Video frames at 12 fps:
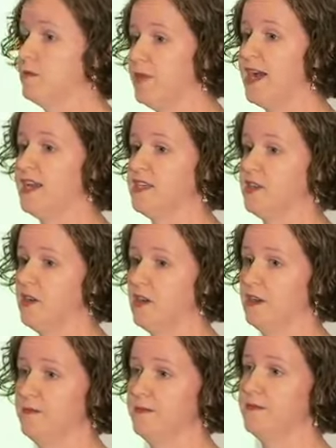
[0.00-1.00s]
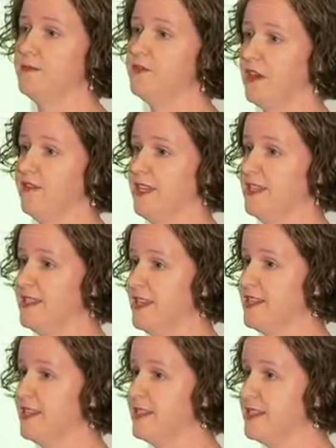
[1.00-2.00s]
part-time driving
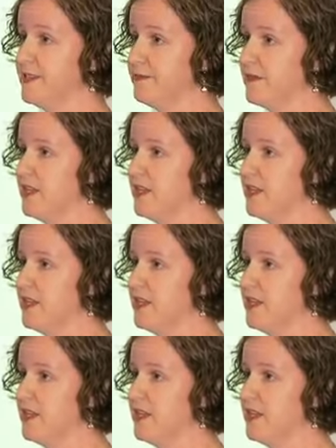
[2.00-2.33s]
assessors.